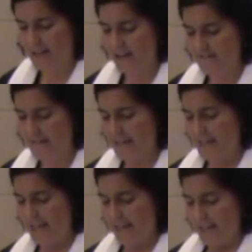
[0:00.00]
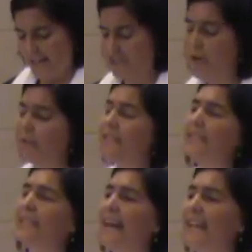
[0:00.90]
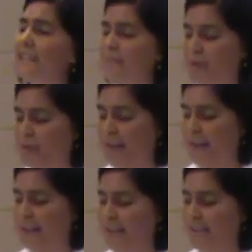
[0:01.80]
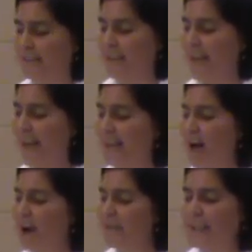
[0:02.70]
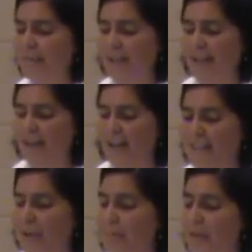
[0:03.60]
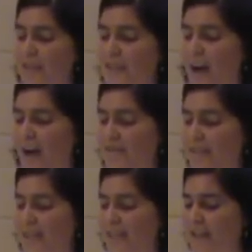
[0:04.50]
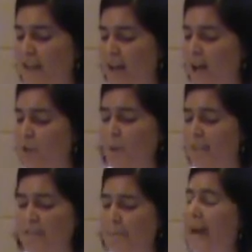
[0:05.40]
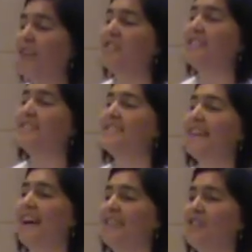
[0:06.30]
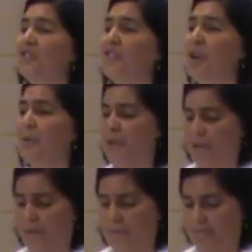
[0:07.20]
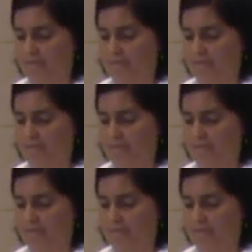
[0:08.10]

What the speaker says: love, and go to the land of Moriah, and offer him there as a burnt offering on one of the mountains that I shall show you."